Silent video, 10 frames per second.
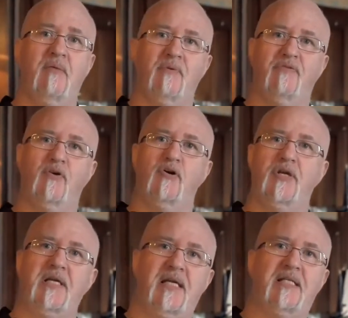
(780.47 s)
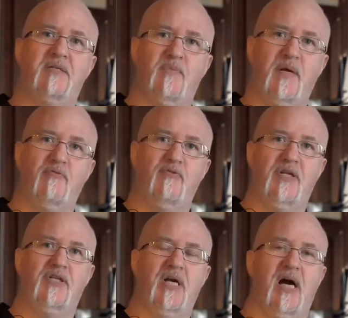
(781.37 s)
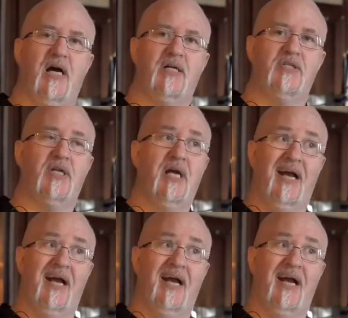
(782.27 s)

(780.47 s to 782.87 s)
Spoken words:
before they need to be recharged,